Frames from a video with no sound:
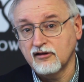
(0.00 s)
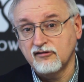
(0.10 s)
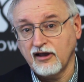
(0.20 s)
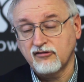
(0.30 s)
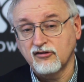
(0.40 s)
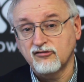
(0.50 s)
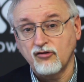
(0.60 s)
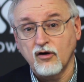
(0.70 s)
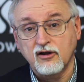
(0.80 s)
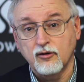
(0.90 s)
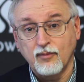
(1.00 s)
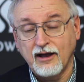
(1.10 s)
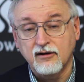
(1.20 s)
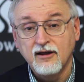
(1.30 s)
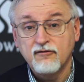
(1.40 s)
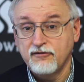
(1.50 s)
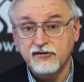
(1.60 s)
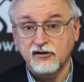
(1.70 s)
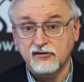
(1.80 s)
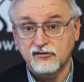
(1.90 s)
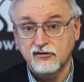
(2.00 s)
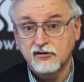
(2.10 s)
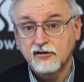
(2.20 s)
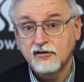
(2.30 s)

the text is talking about physics.